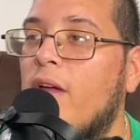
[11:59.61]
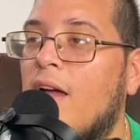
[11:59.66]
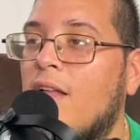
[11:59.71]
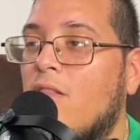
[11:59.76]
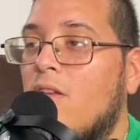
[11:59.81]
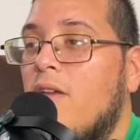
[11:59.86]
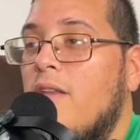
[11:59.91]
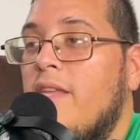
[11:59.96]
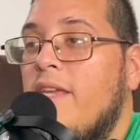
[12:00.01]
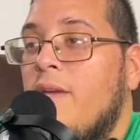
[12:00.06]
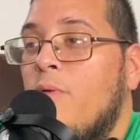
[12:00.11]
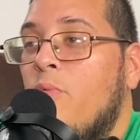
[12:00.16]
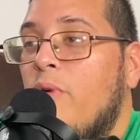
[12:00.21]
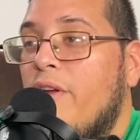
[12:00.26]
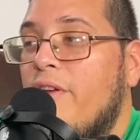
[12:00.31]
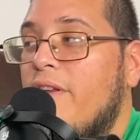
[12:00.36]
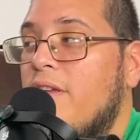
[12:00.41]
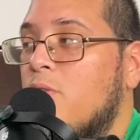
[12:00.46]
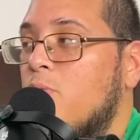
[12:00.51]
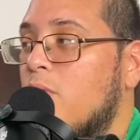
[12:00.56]
thought the
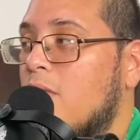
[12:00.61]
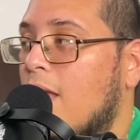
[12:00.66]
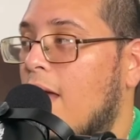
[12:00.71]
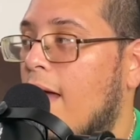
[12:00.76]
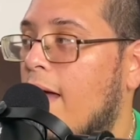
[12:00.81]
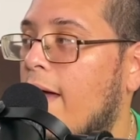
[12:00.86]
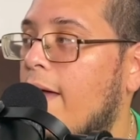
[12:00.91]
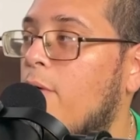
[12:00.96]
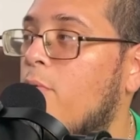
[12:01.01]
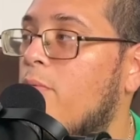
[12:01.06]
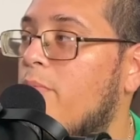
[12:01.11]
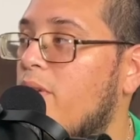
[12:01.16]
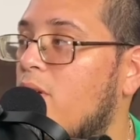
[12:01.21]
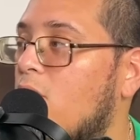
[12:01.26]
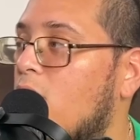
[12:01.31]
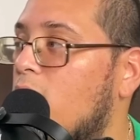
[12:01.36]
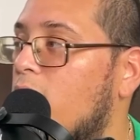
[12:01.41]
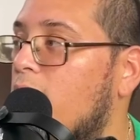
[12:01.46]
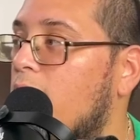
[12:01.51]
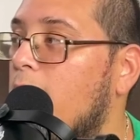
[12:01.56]
weirdness with the height would be
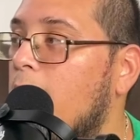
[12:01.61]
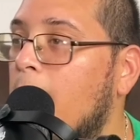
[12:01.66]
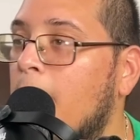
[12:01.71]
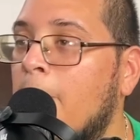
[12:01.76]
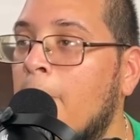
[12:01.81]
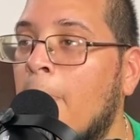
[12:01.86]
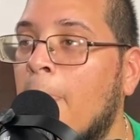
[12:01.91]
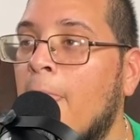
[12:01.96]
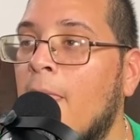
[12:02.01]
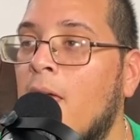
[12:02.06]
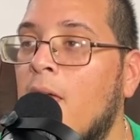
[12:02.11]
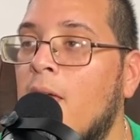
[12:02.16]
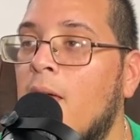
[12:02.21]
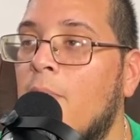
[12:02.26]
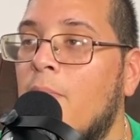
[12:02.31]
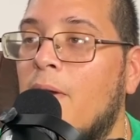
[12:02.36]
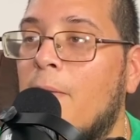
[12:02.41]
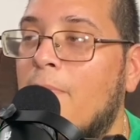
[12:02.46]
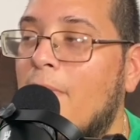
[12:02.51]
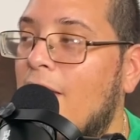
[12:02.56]
over,
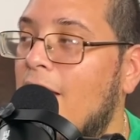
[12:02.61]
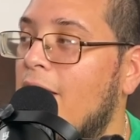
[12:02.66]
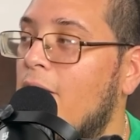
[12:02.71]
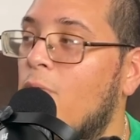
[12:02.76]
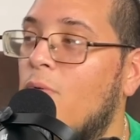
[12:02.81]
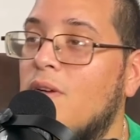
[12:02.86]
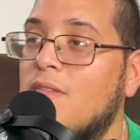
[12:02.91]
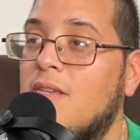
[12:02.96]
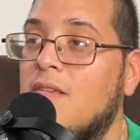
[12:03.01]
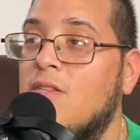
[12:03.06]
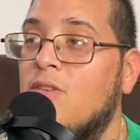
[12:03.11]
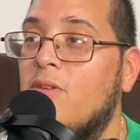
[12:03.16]
but apparently it wasn't.